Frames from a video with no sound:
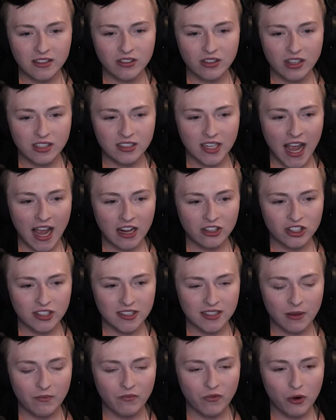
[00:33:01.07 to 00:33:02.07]
are attached to
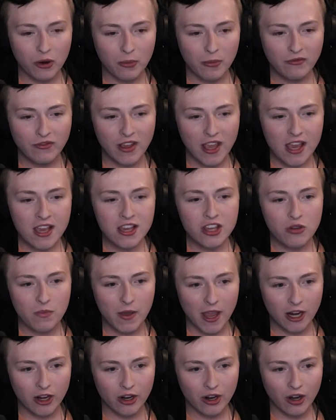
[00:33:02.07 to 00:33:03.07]
some form of
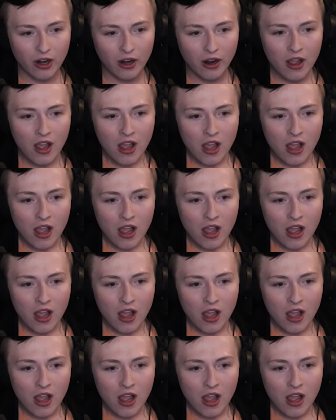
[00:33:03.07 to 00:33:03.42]
incubator.